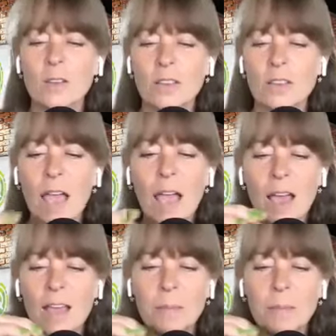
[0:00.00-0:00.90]
Knowing.
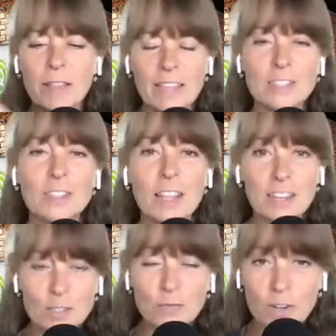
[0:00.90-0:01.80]
Yeah. But I think
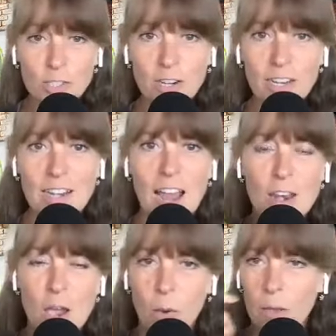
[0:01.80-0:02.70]
it's frustrating not
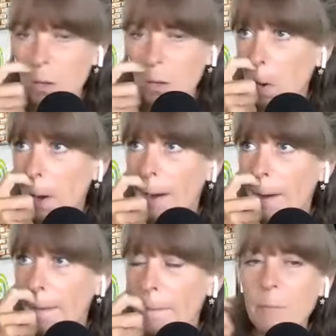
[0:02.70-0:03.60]
knowing,
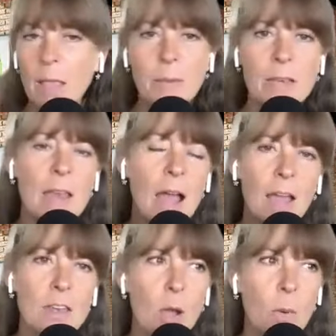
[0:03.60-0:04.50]
or maybe
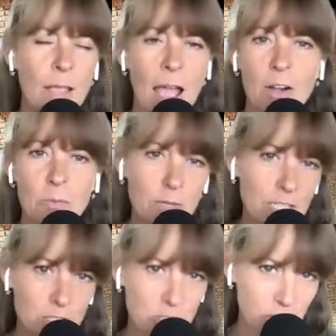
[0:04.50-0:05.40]
not knowing how to
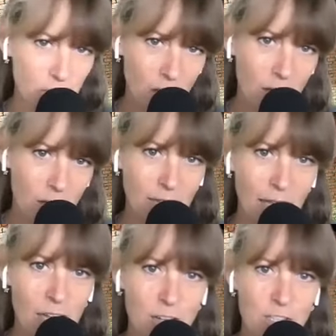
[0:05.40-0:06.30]
read your dog.
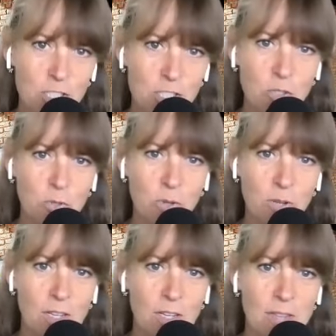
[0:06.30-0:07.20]
Like, how did you
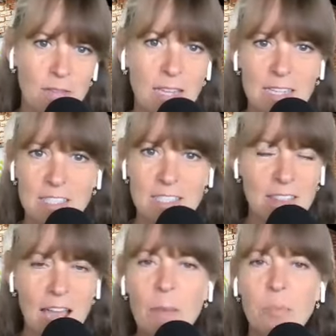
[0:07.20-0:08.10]
get to
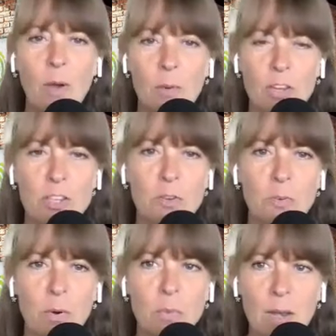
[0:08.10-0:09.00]
that point where you
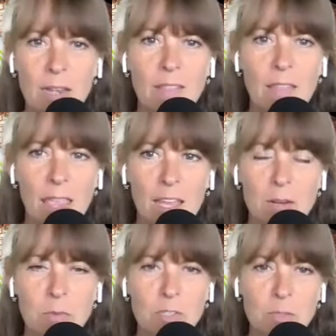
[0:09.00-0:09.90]
were reading the
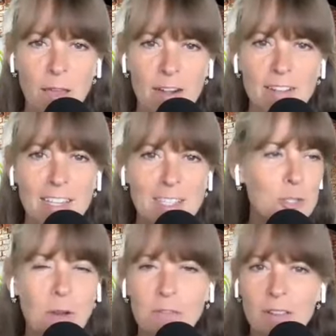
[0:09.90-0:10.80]
animals better? Like, did
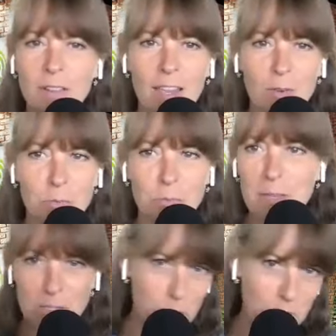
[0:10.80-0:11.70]
you ever like
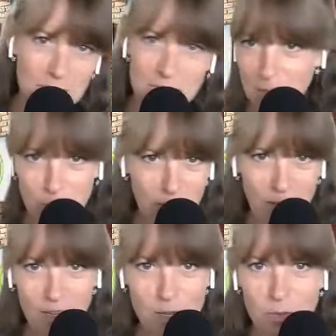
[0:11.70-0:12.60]
misread
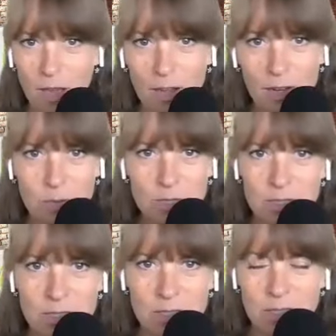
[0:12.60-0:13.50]
something and you thought it
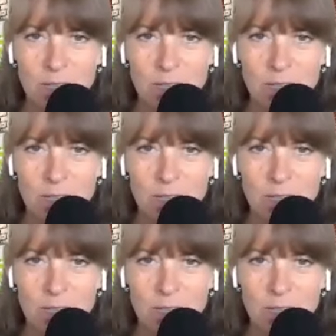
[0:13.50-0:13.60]
was